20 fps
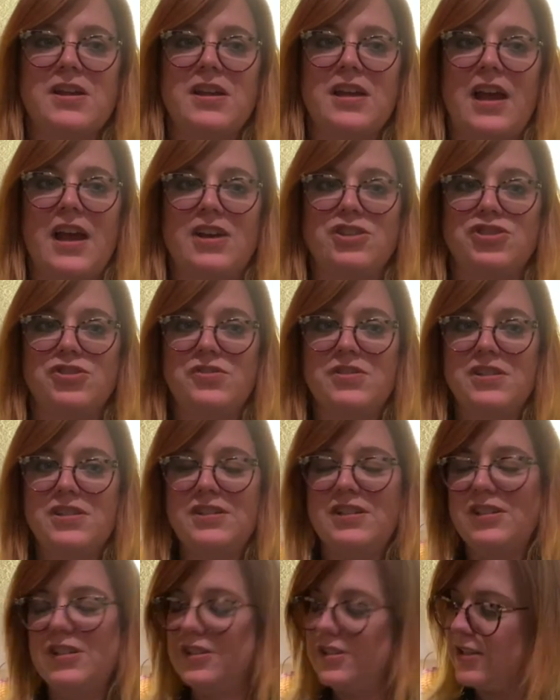as you
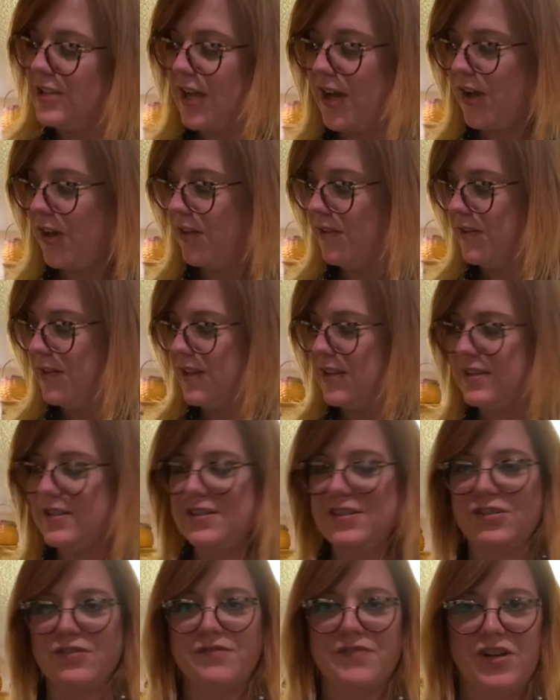can tell, it's
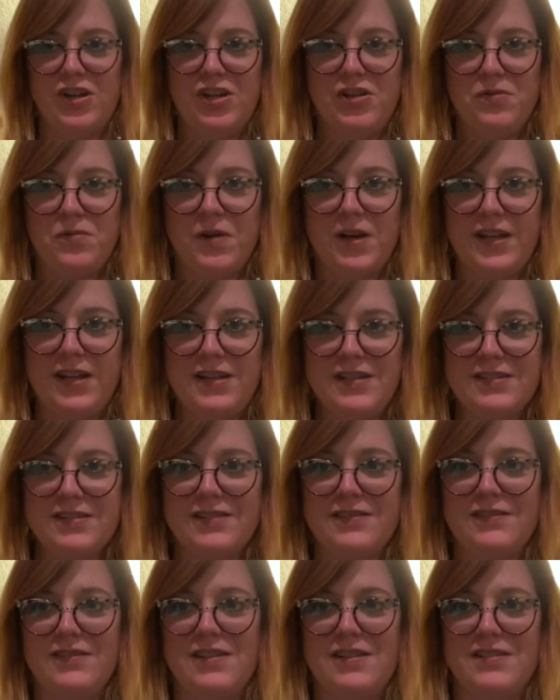still very quiet.
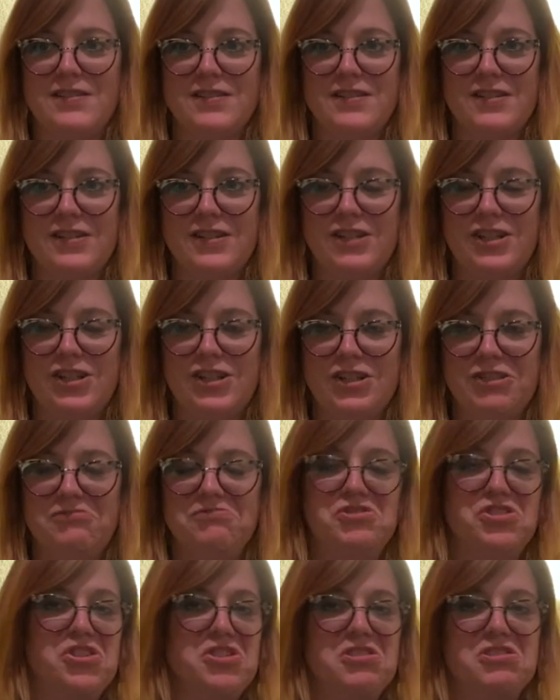He's sitting here
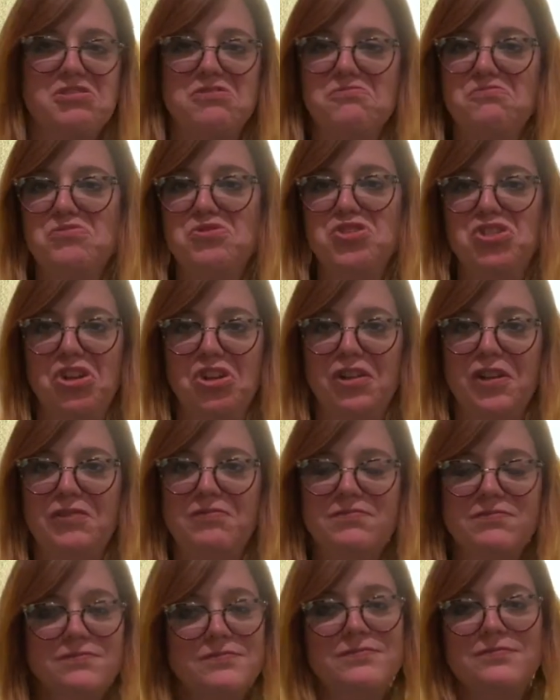just
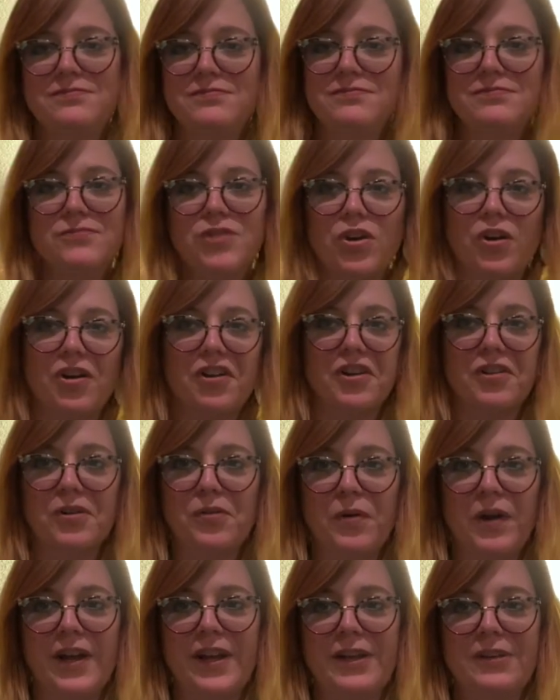chilling, cooking
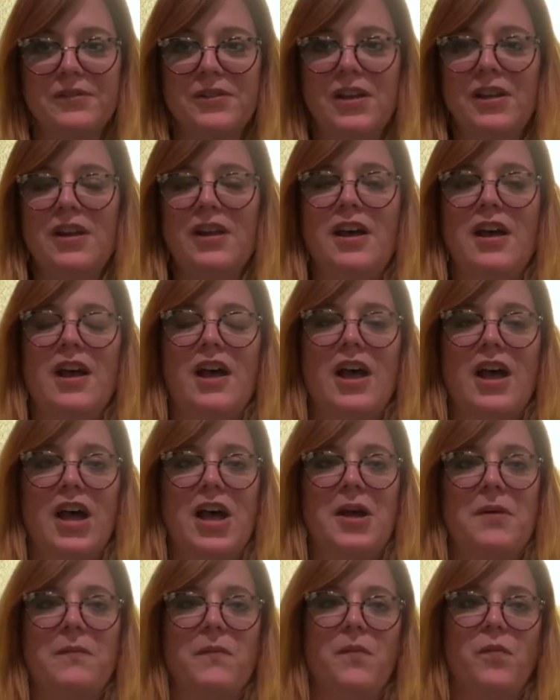away.
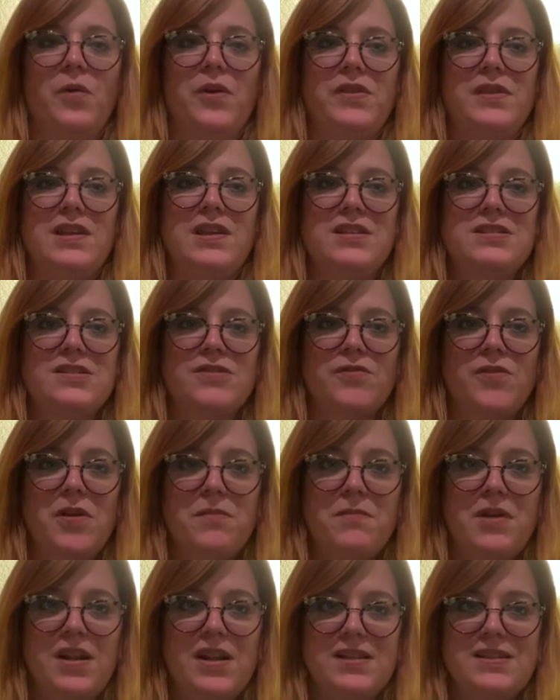When this 3
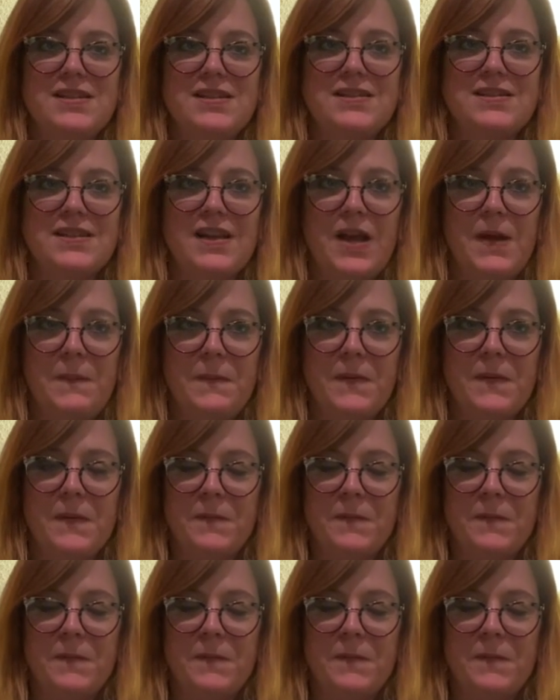minutes is up,